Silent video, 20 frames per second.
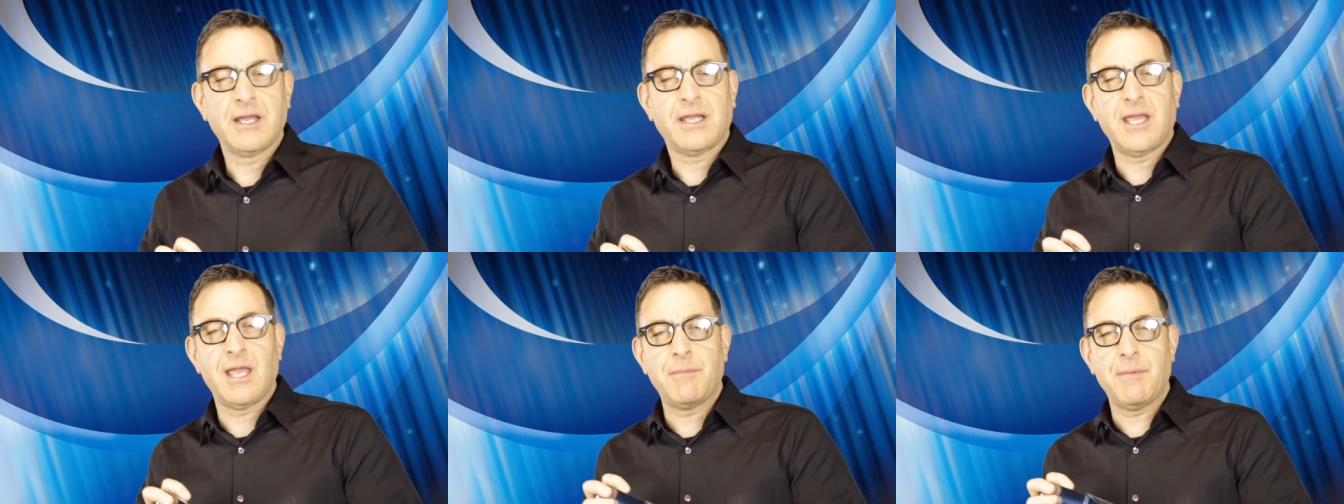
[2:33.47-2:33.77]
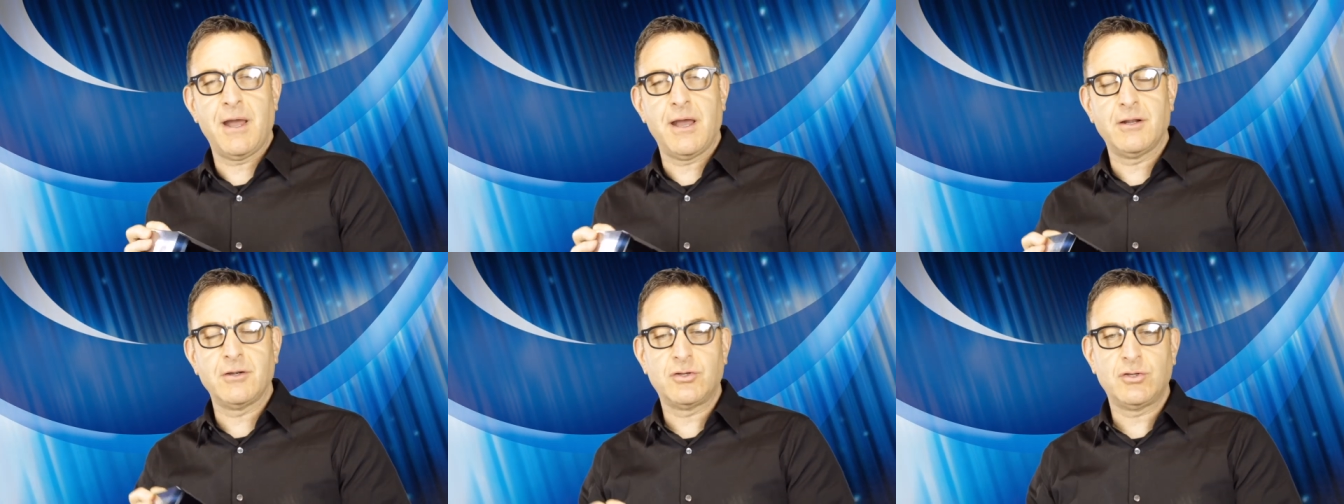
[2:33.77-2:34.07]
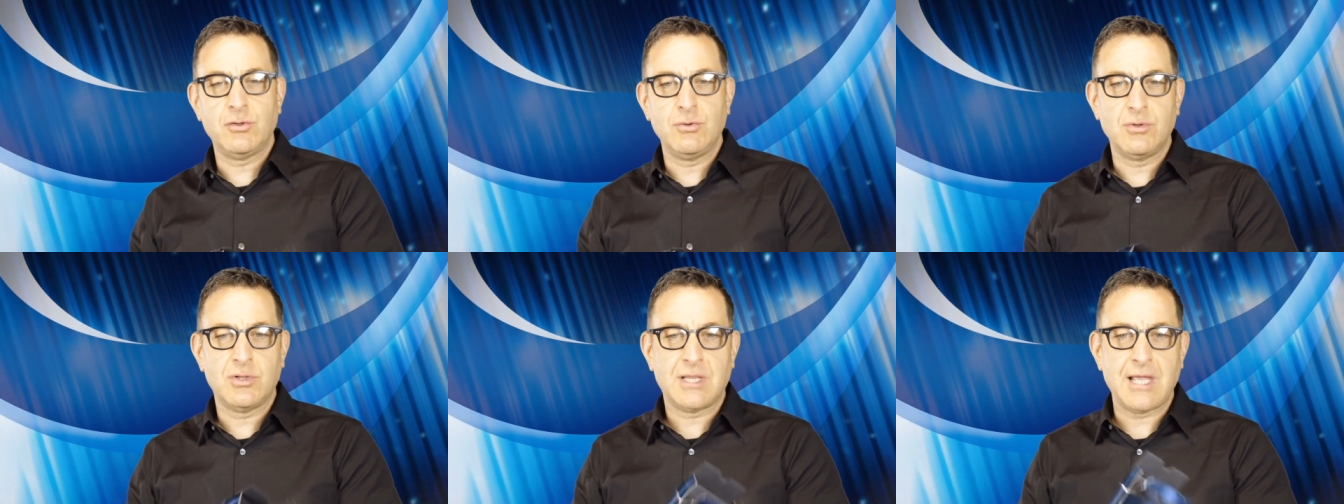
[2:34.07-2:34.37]
Came out in
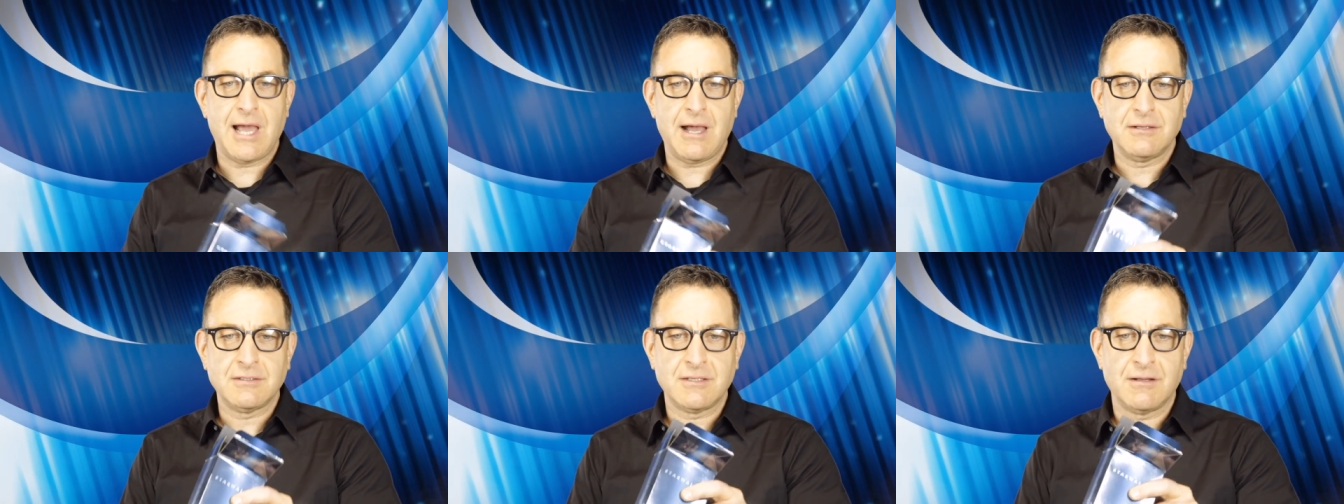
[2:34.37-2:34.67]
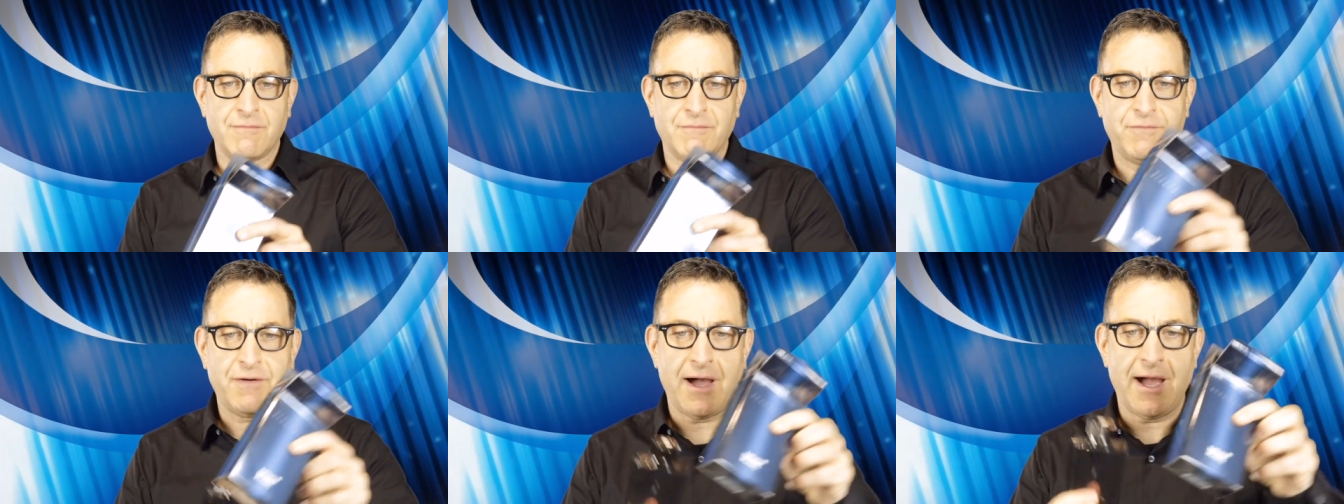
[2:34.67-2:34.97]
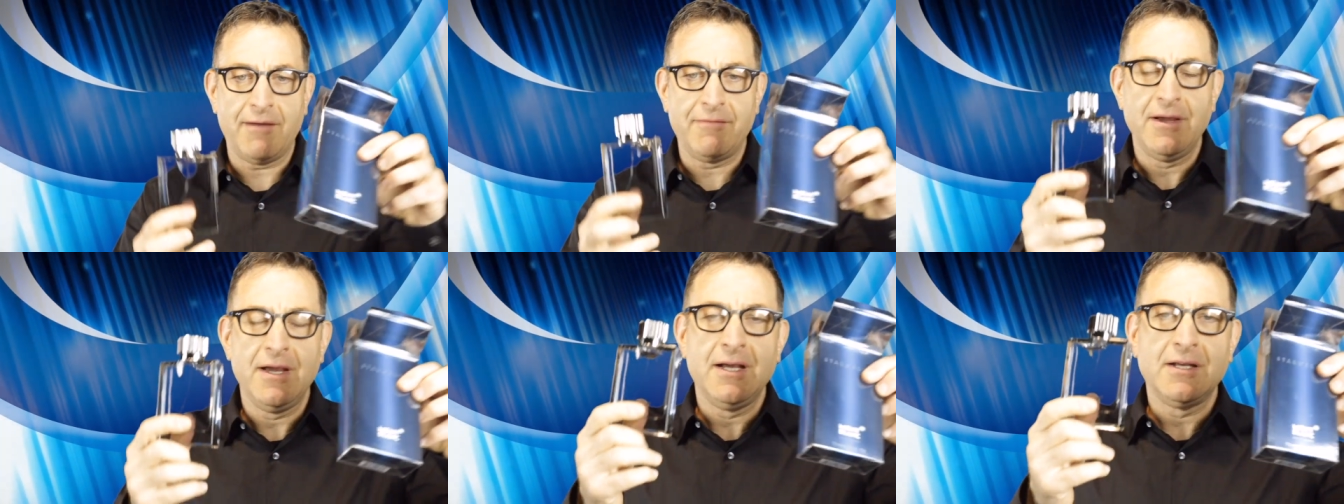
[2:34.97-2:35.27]
two thousand
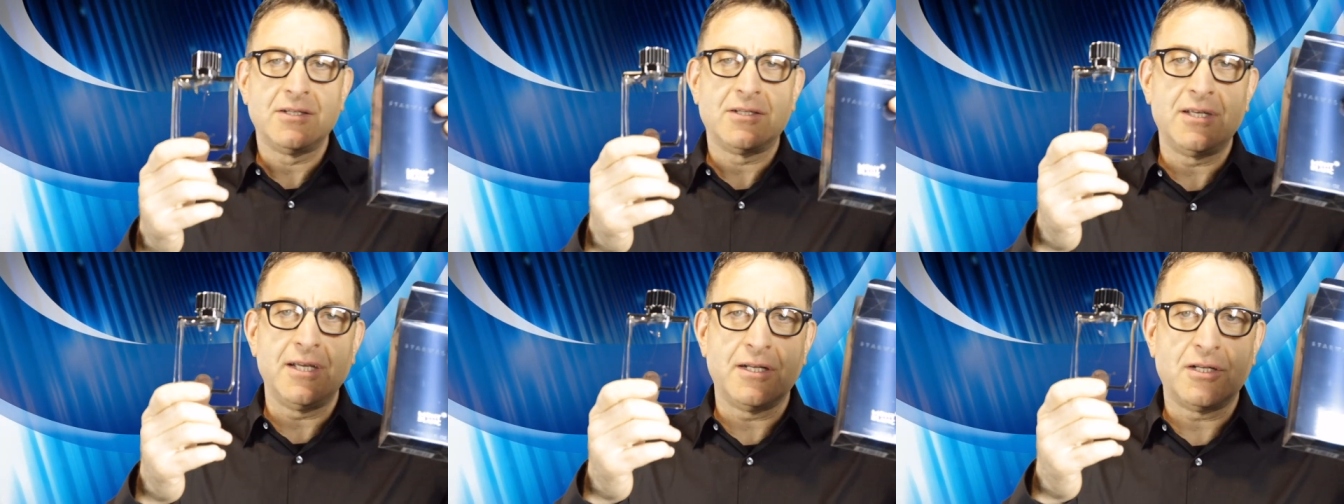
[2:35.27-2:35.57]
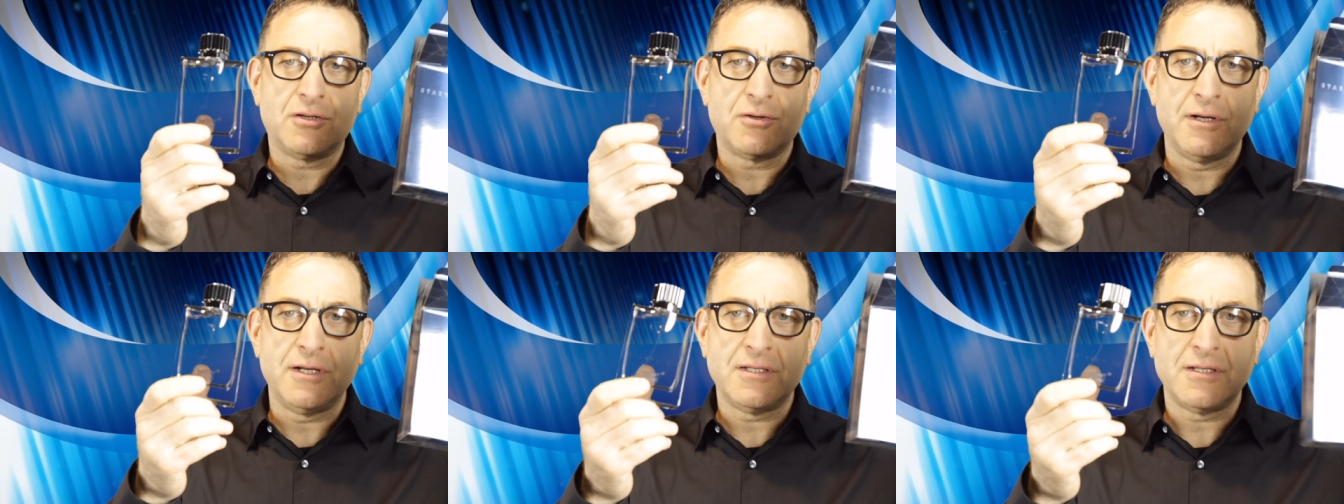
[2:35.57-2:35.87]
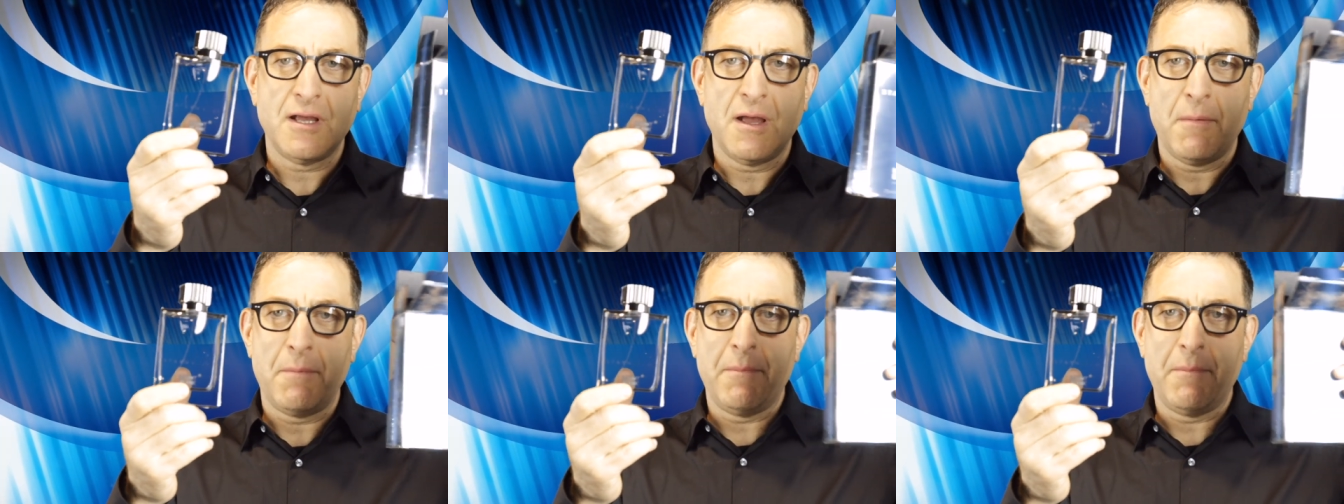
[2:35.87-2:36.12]
five. Citrus,